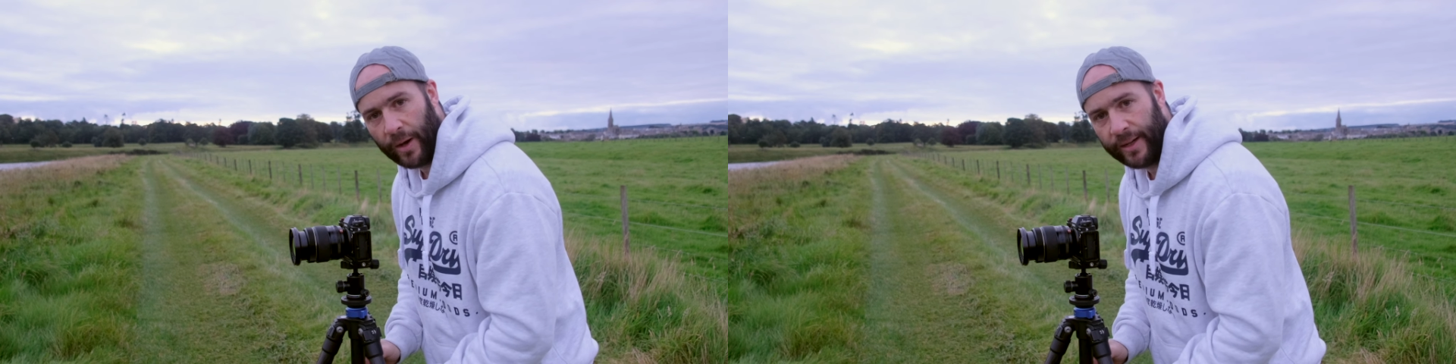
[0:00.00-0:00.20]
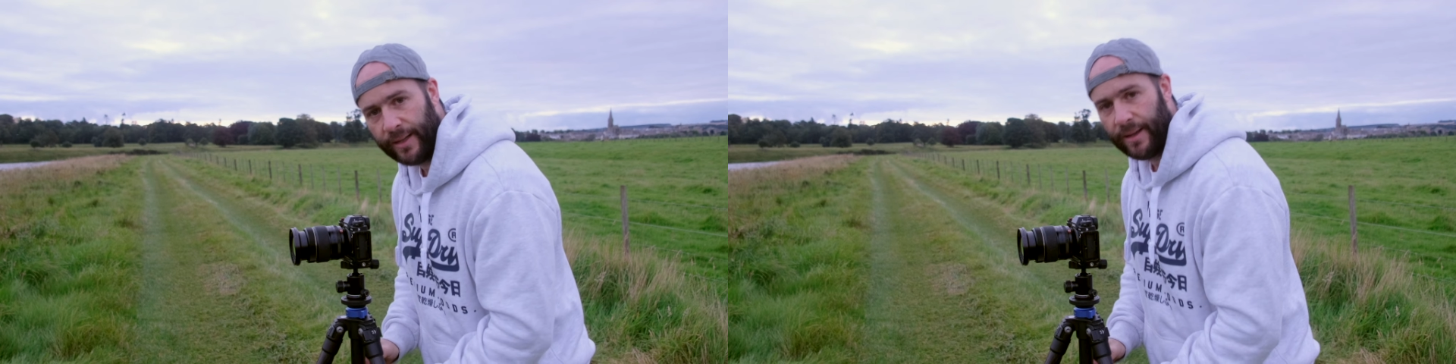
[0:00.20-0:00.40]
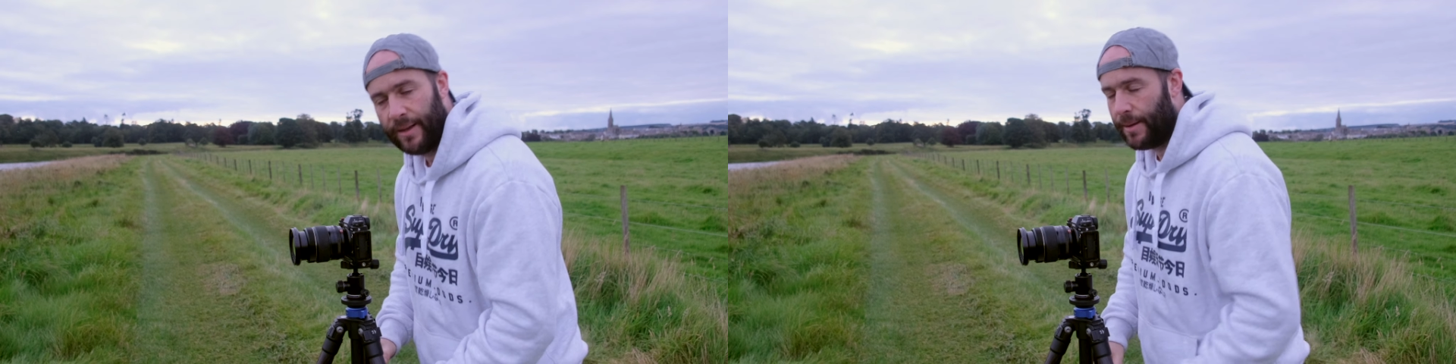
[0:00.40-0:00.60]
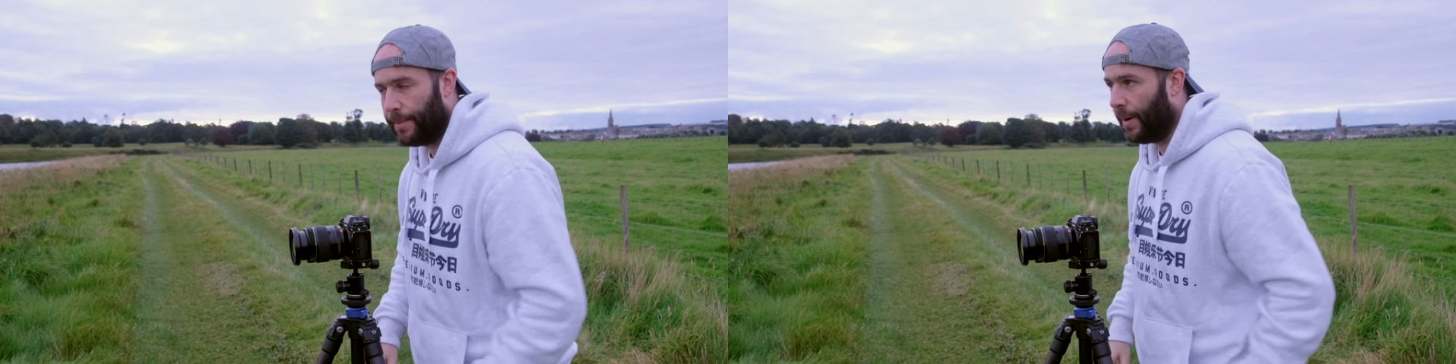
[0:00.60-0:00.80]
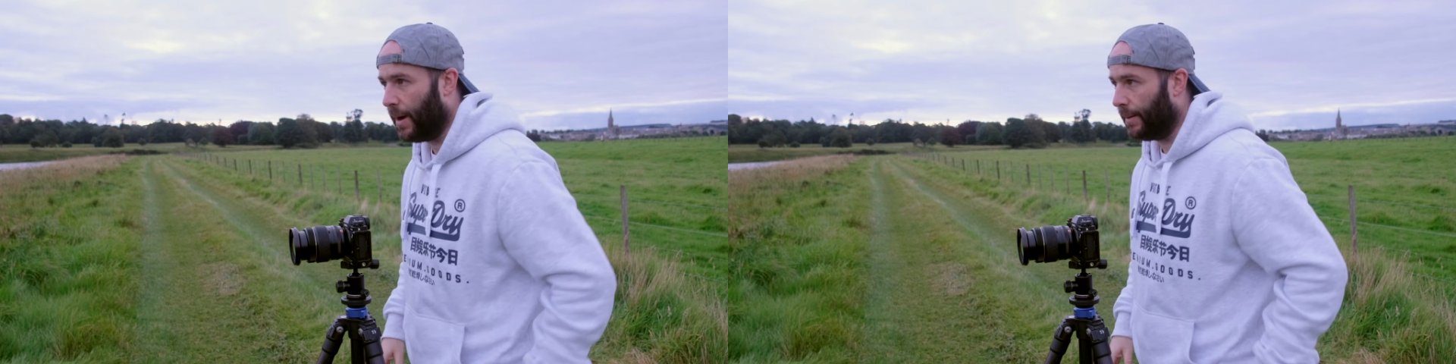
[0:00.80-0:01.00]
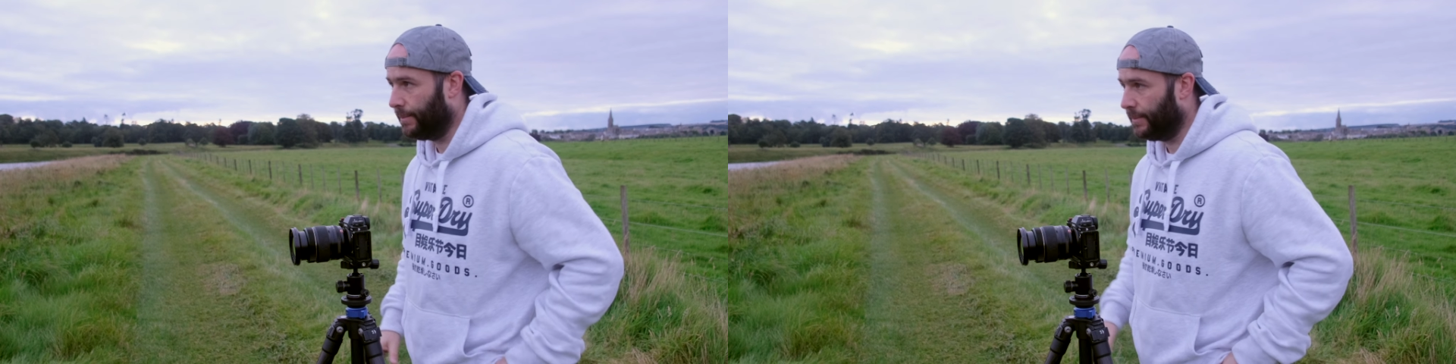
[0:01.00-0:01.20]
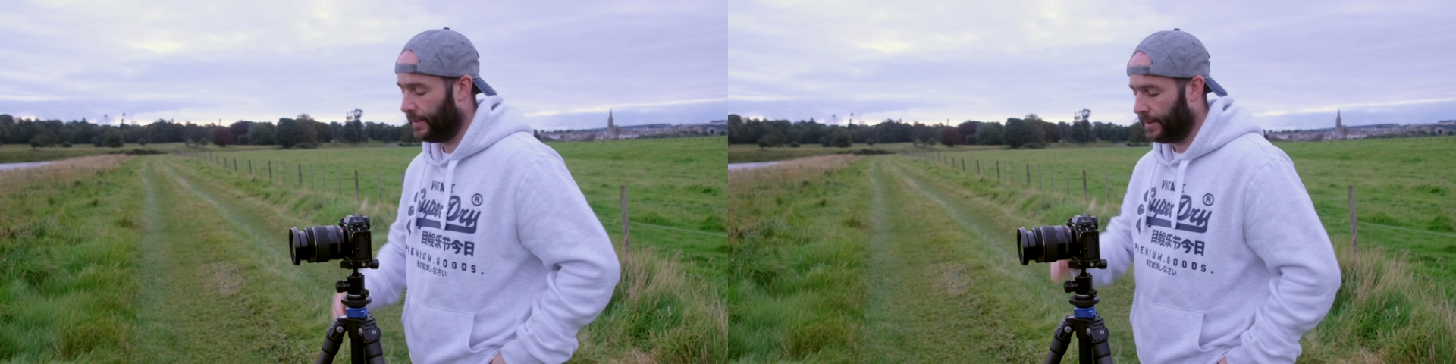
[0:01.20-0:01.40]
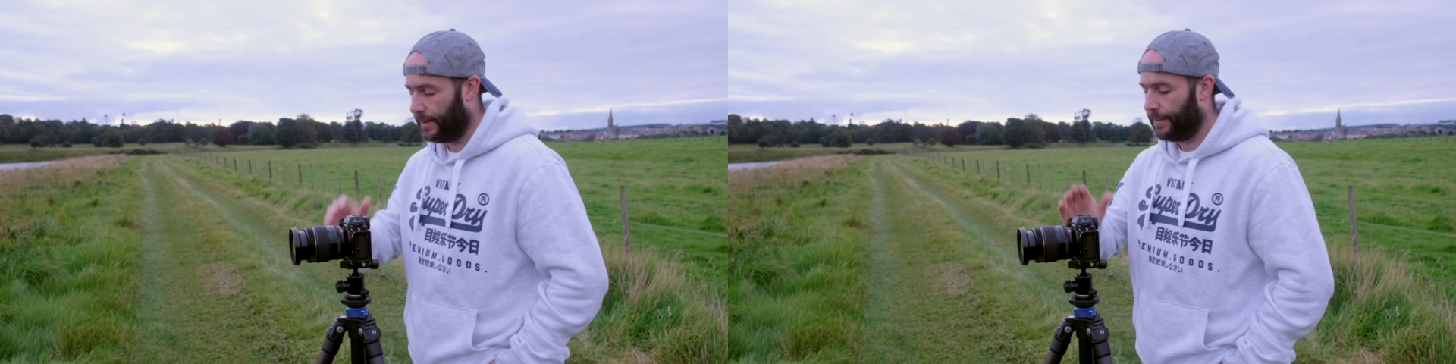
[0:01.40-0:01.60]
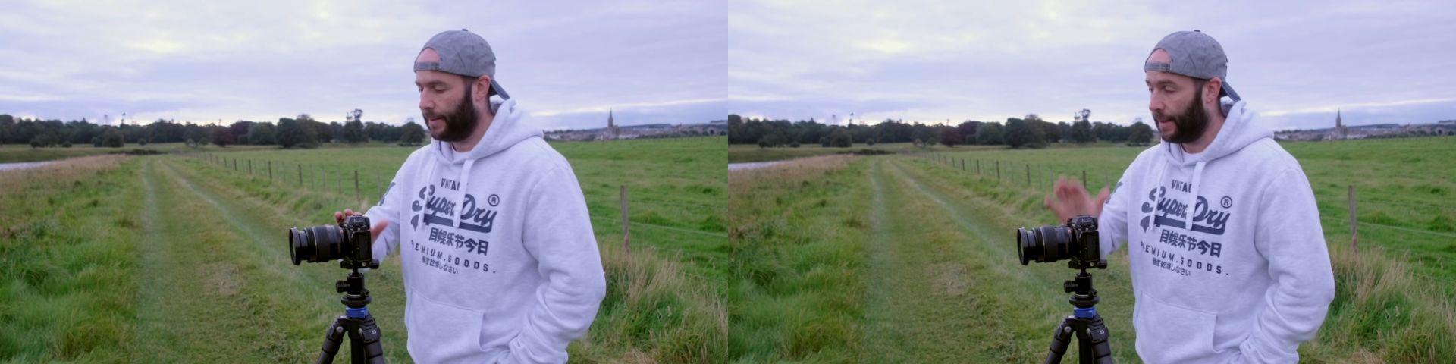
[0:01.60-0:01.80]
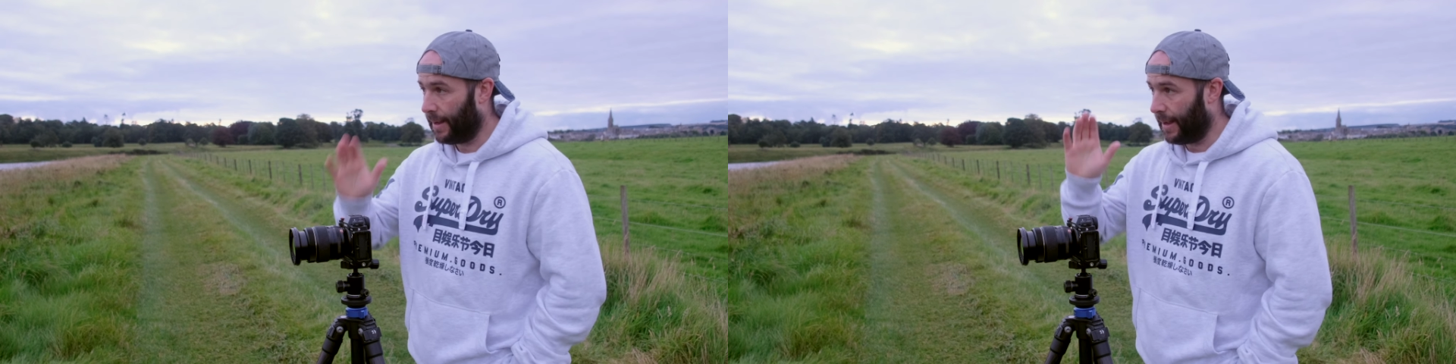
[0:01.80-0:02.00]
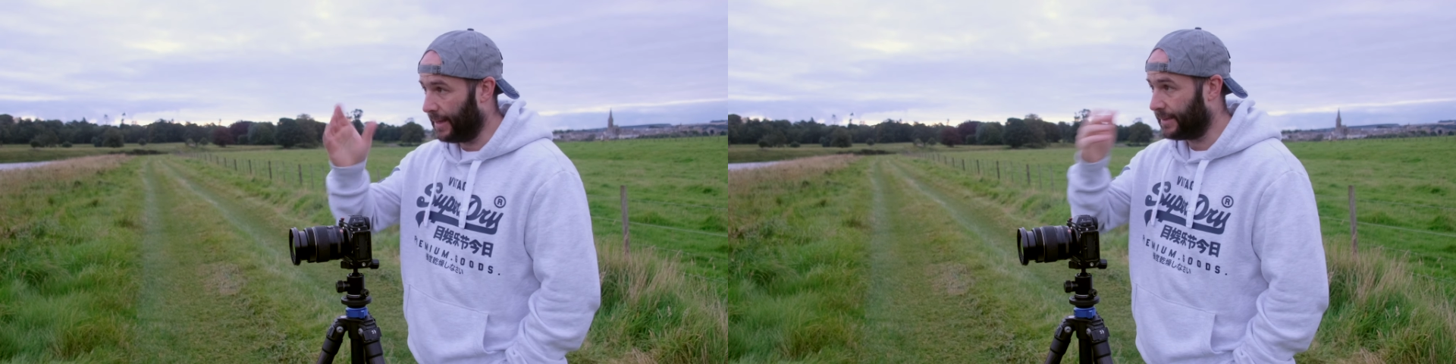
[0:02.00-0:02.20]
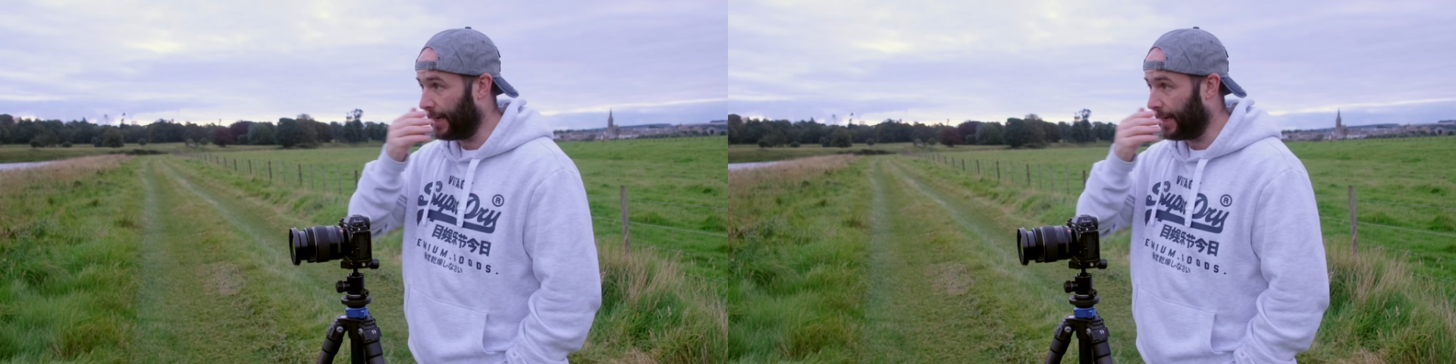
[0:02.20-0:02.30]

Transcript: I need, but it's